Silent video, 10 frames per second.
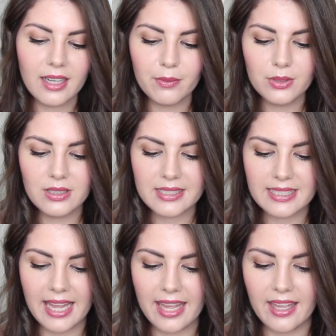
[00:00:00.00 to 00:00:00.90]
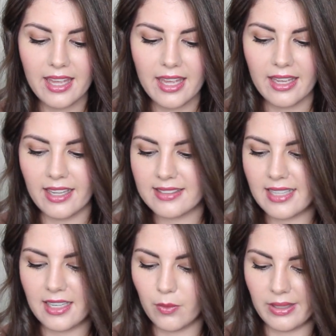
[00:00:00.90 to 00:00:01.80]
I wouldn't say it's
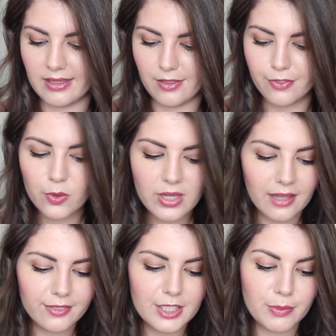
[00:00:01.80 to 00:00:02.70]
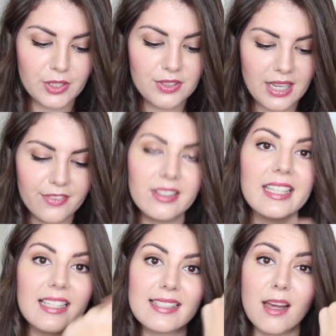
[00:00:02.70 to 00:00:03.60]
anywhere near full coverage, but you definitely
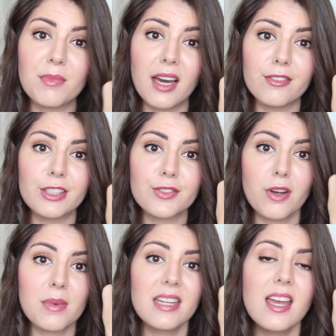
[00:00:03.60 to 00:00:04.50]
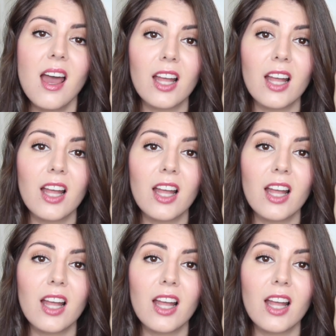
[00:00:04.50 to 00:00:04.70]
get some coverage from it.